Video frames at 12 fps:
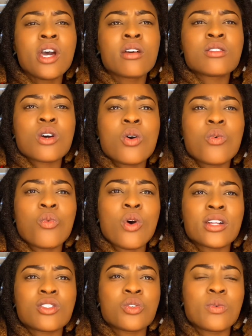don't
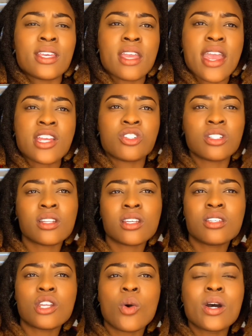want to engage
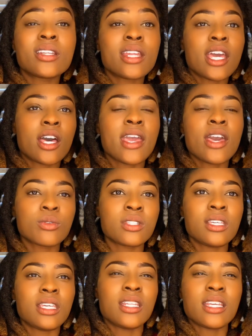in, you know,
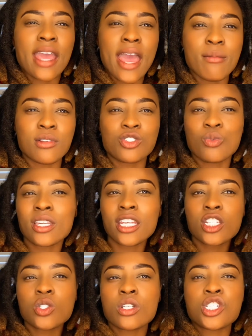unhealthy eating habits. You want to
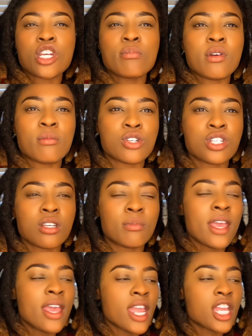get you a gym
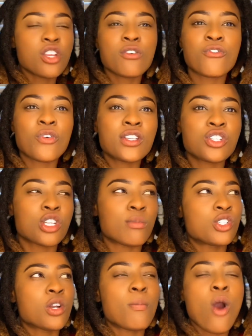membership. In your
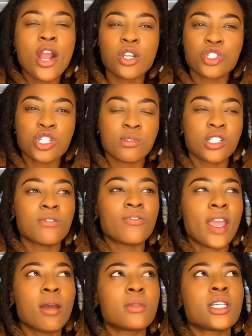friendships, your partnerships, your
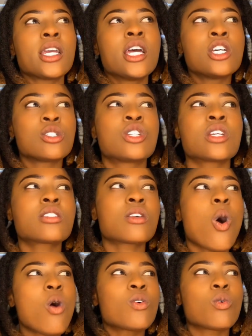family,
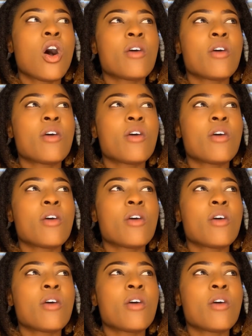just overall